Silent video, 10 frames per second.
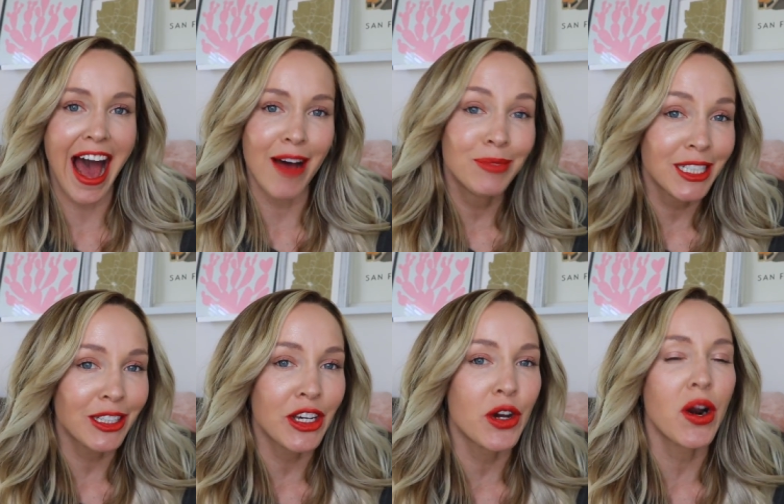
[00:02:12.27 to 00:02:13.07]

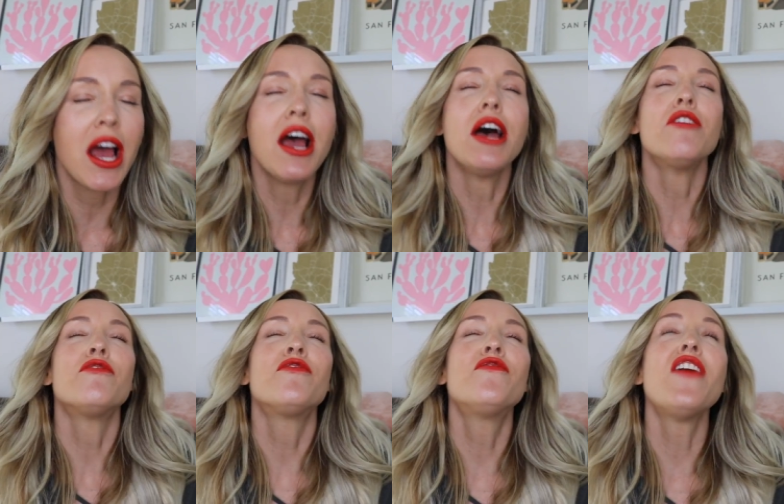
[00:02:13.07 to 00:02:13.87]
absolute
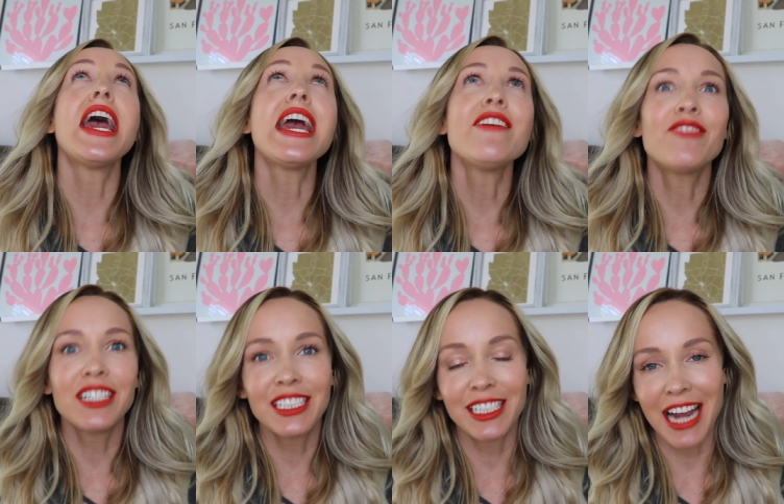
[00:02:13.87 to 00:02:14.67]

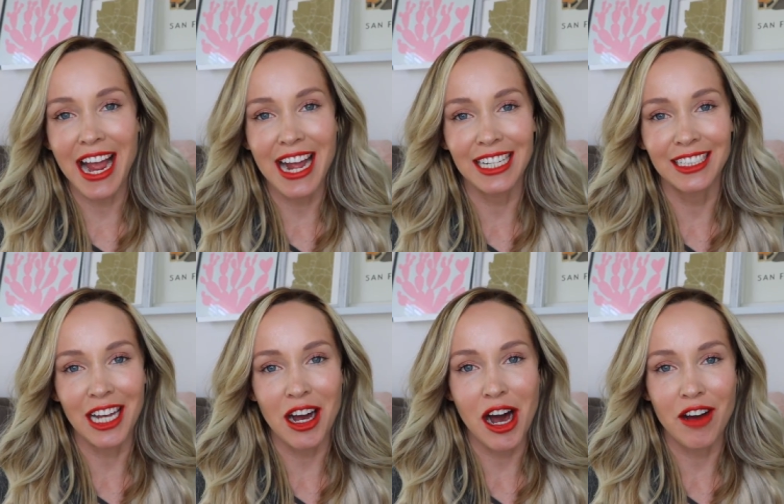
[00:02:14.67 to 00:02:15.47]
favorite shades
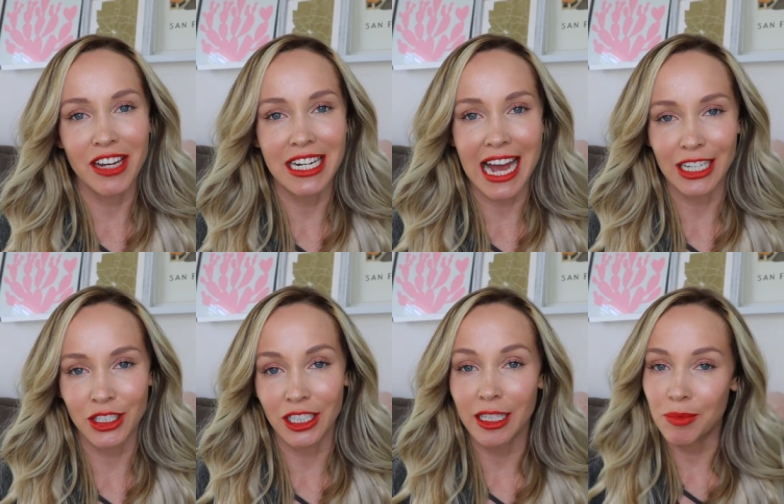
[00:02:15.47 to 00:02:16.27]
of
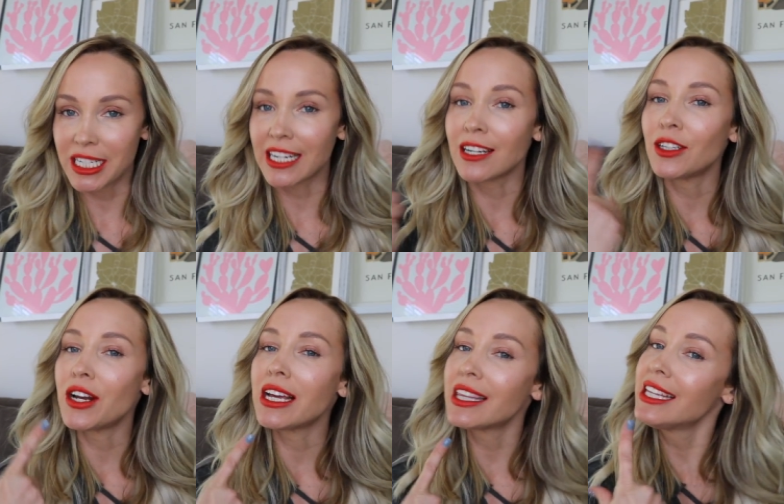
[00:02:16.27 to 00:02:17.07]
natural lipstick,
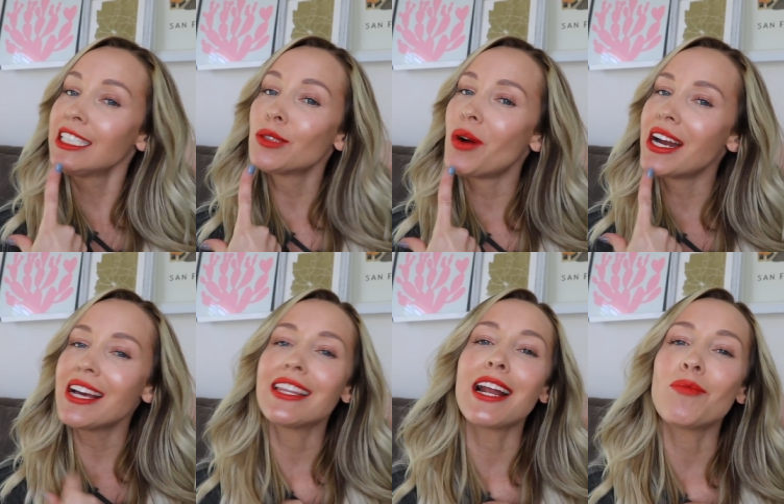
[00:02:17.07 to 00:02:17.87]
including this one
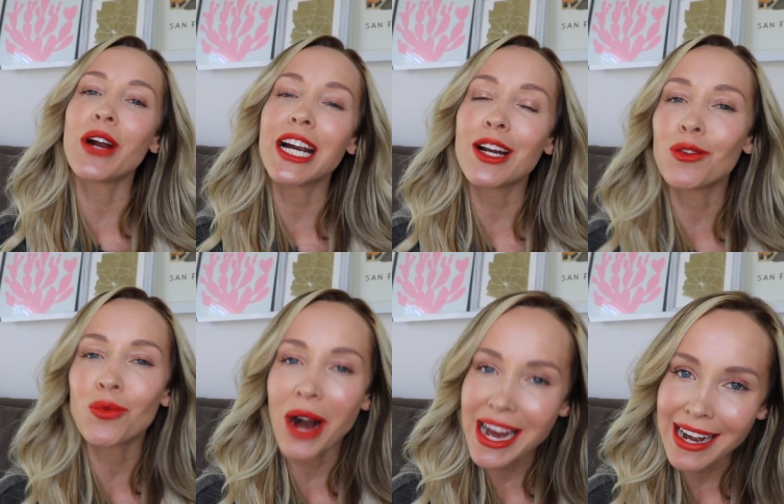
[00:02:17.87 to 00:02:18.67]
that I'm wearing
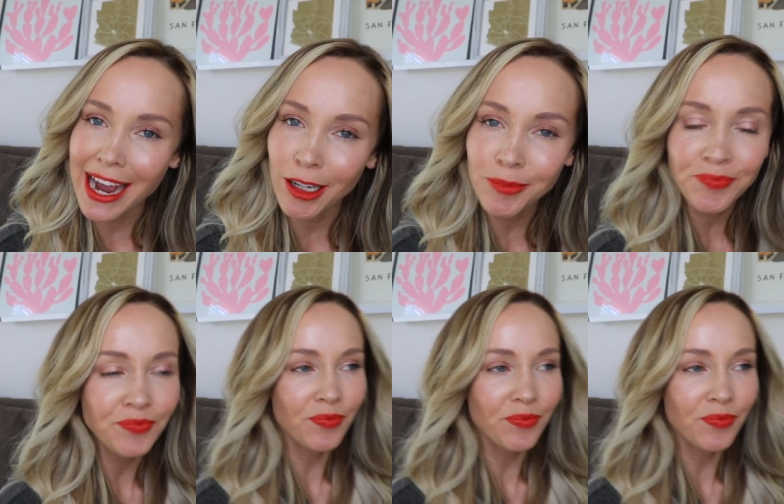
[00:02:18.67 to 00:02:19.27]
right now.